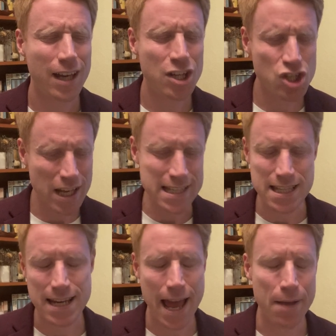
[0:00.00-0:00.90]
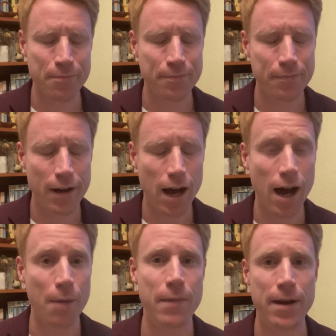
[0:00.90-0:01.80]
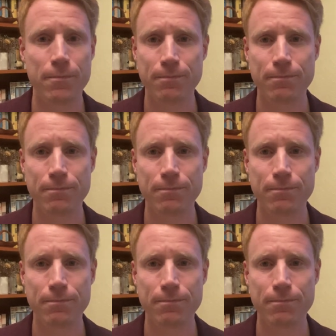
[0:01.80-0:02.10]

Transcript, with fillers: In Jesus' name, amen.